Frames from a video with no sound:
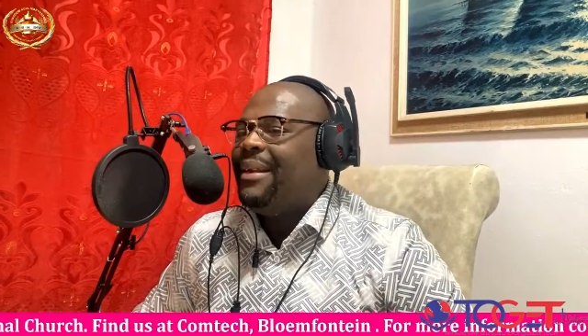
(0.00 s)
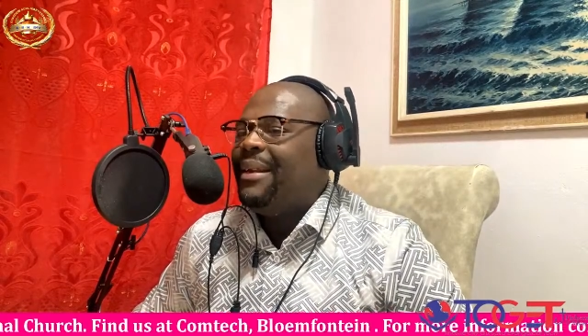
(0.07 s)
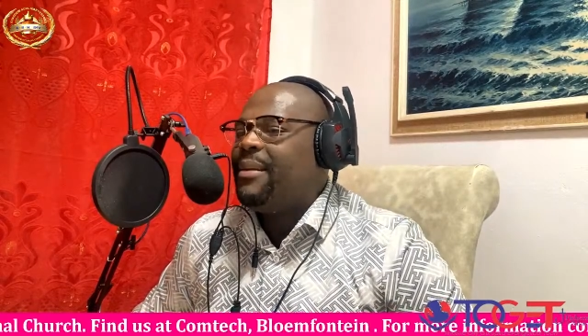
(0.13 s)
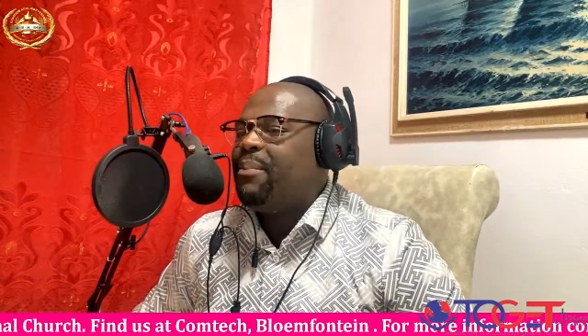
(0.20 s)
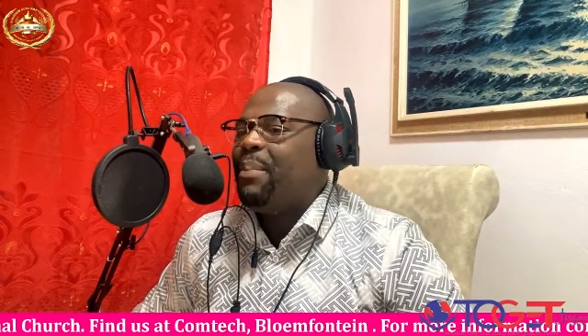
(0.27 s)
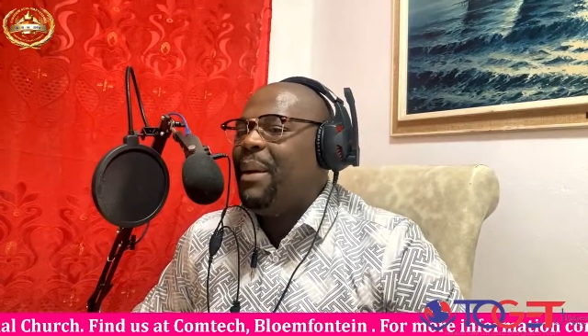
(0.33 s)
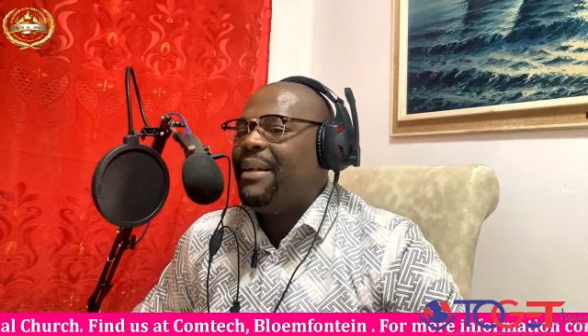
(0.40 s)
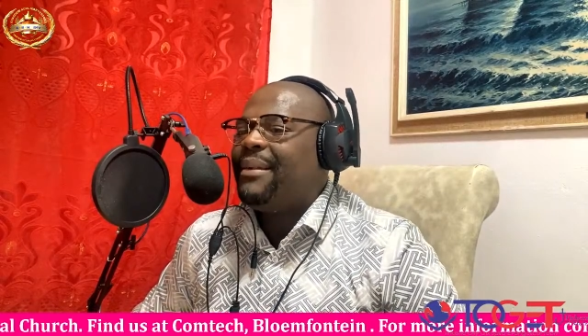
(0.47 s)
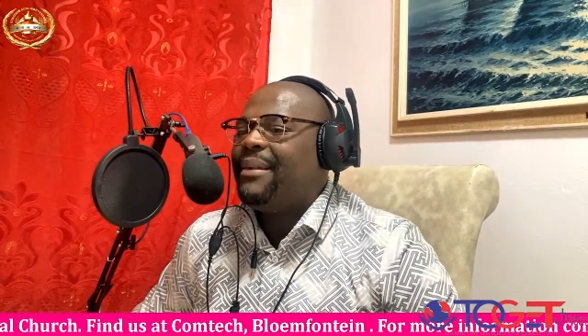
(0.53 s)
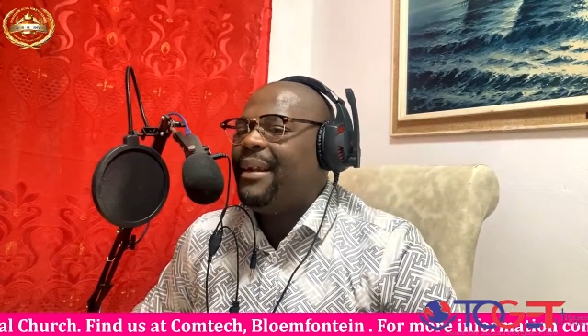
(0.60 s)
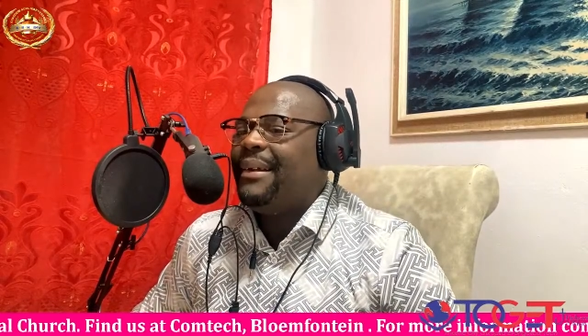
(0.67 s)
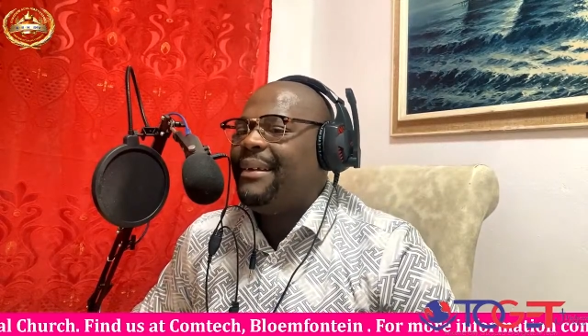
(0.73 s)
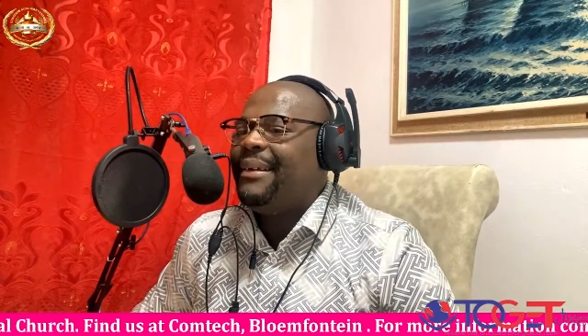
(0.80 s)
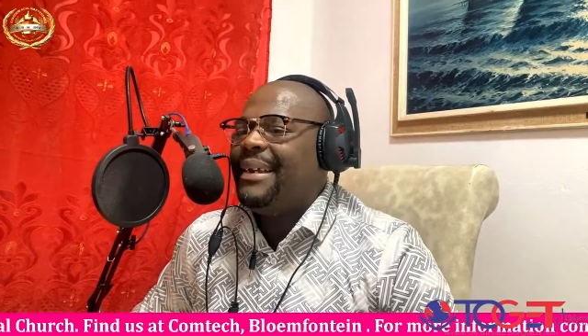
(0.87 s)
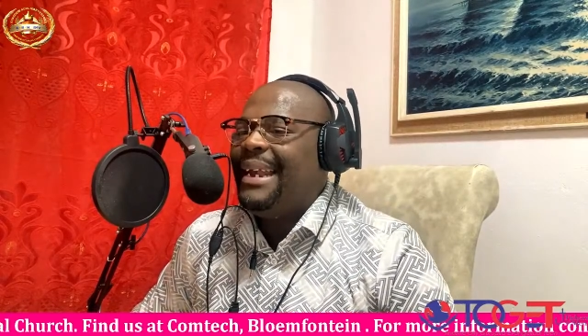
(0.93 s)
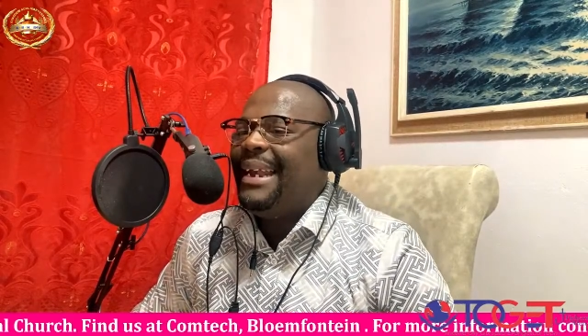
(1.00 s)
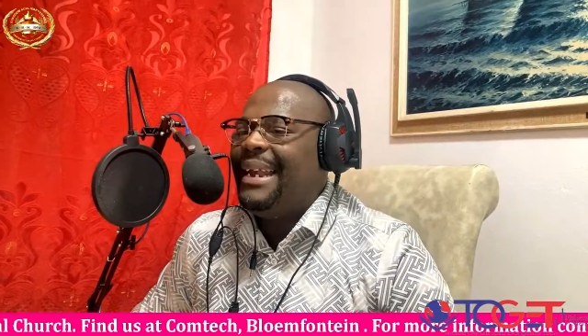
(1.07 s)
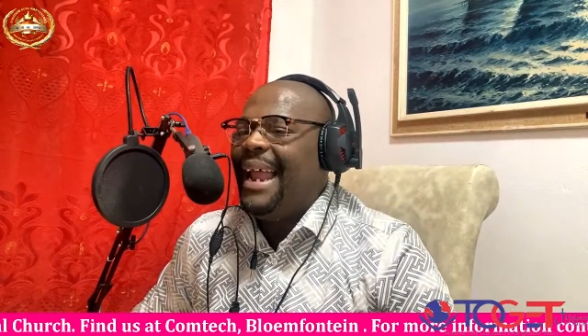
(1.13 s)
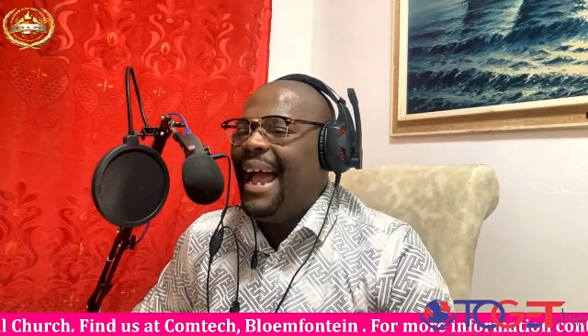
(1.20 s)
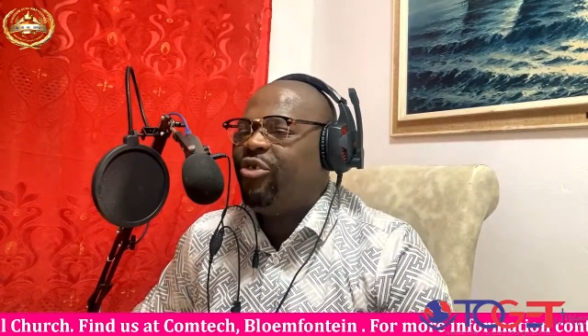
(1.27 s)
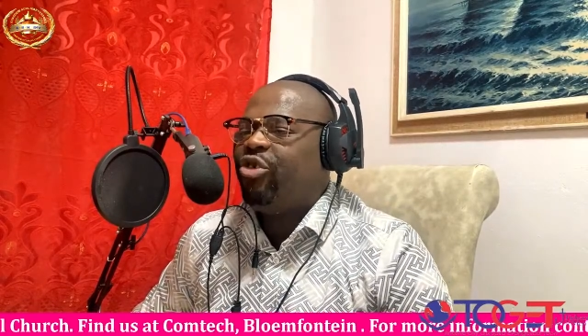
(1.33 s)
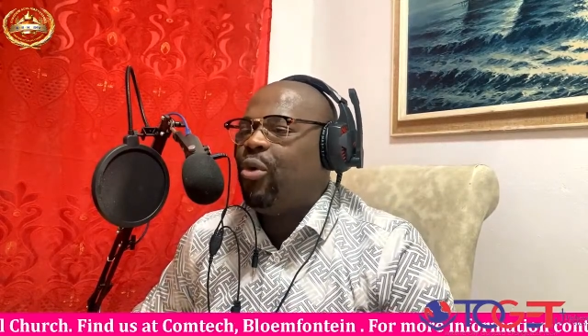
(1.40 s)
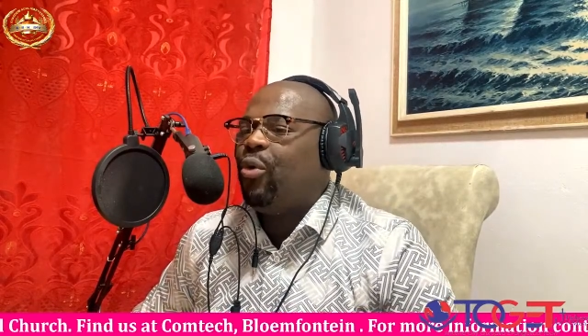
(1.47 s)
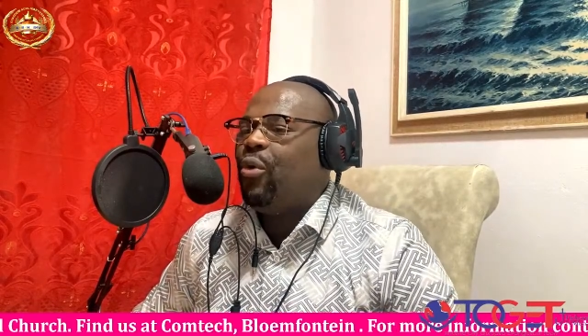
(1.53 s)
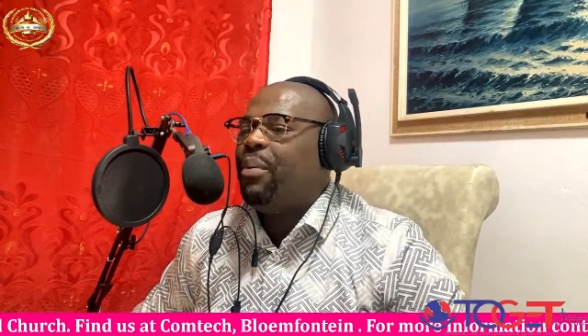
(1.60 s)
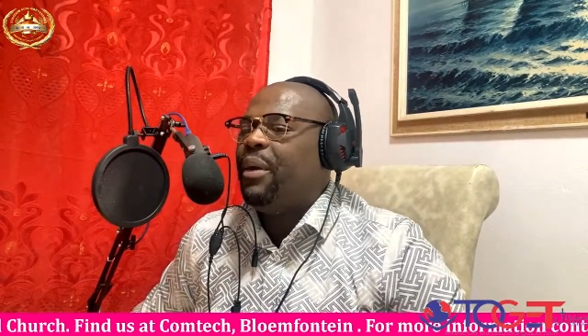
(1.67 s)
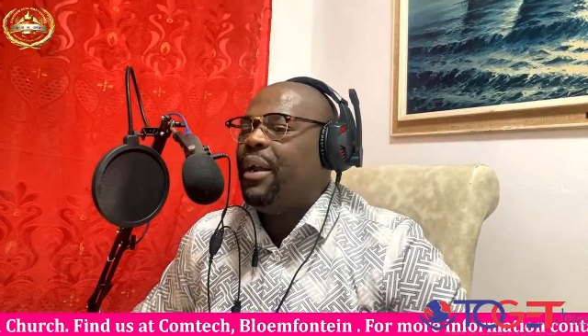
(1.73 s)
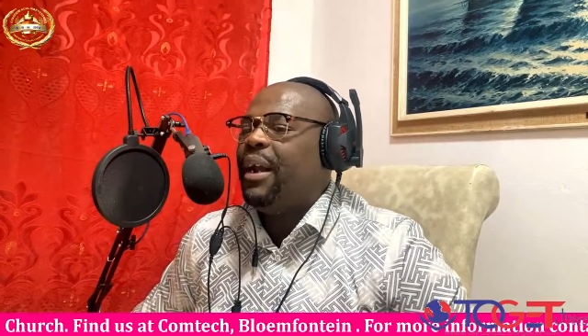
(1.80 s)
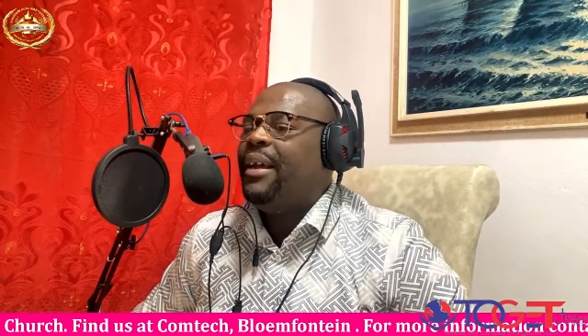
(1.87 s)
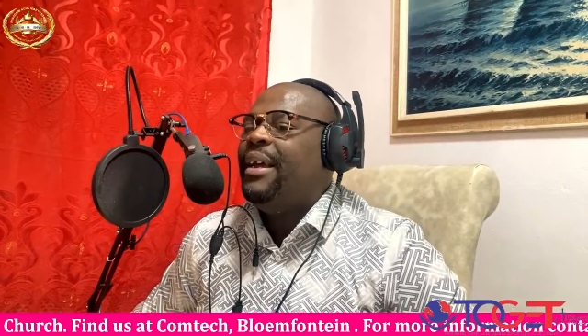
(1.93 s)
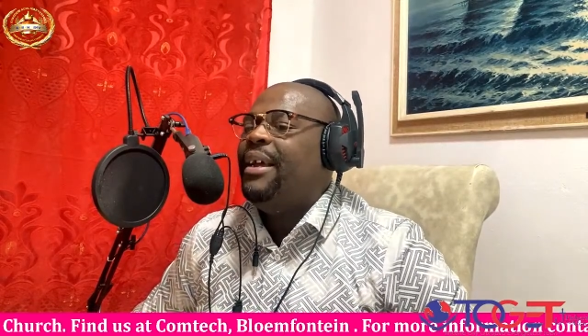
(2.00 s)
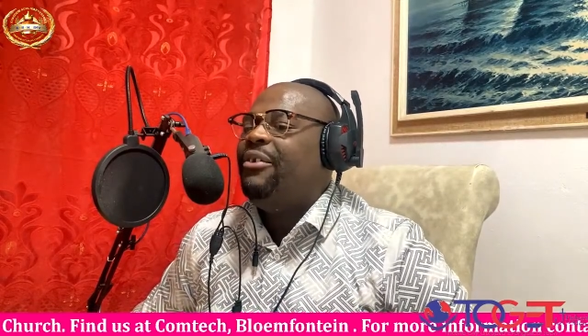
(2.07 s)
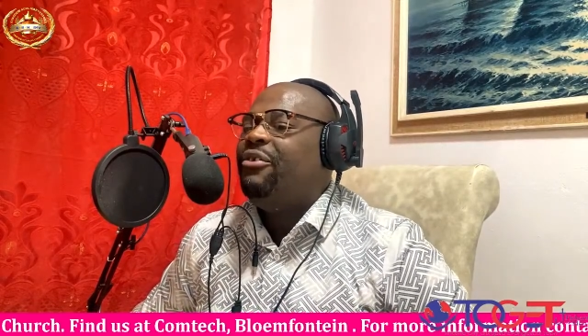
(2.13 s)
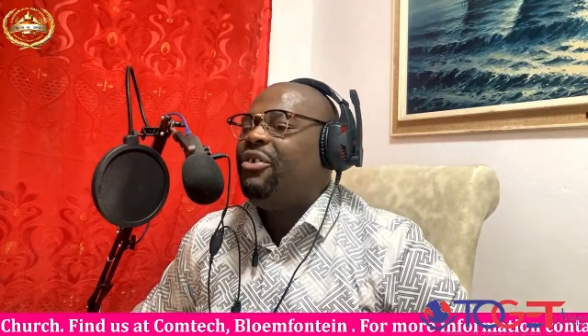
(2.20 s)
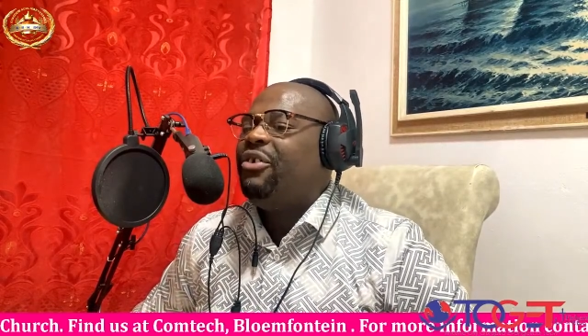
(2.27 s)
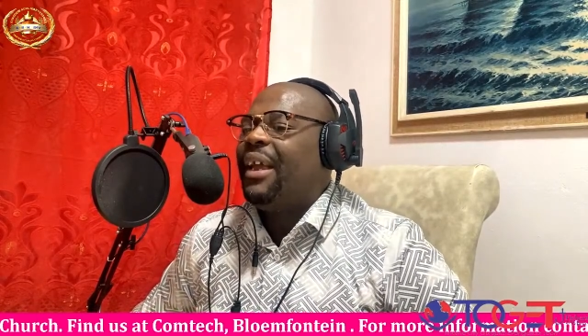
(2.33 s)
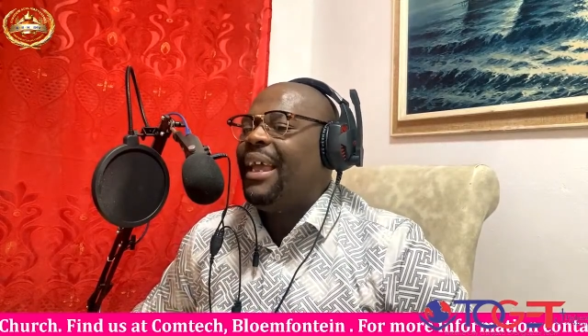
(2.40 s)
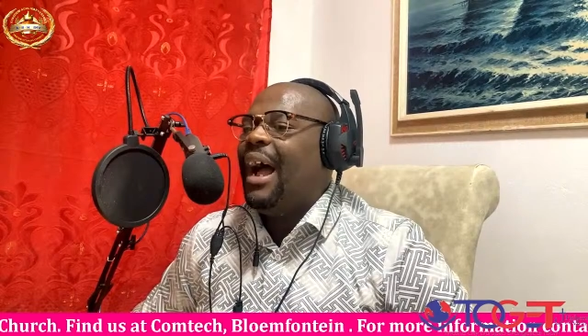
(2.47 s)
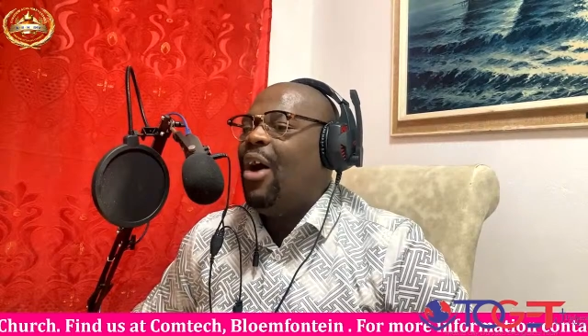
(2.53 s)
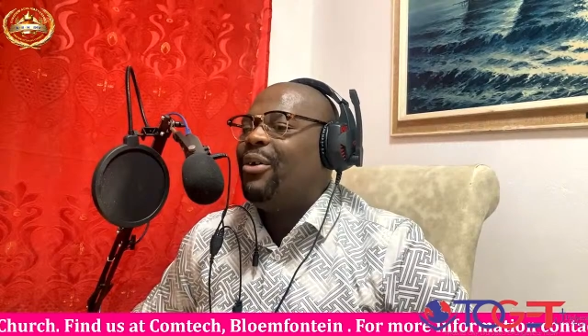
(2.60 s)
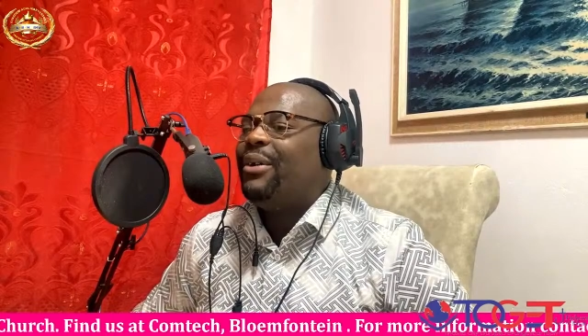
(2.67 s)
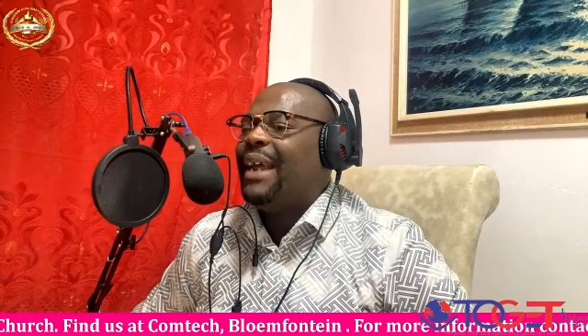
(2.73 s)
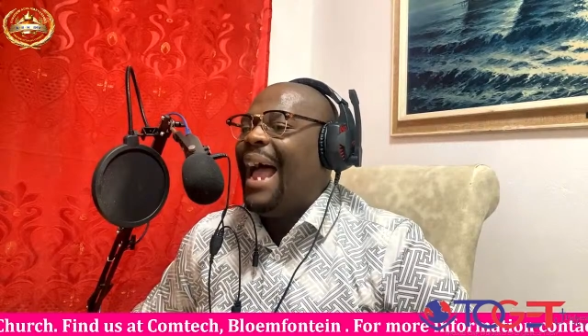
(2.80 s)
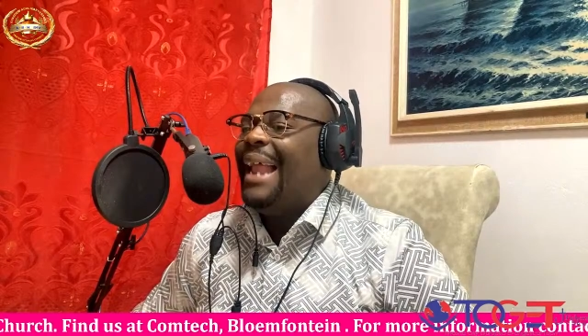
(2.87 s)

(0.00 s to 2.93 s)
This is Pastor Tinashe Gurupira checking out.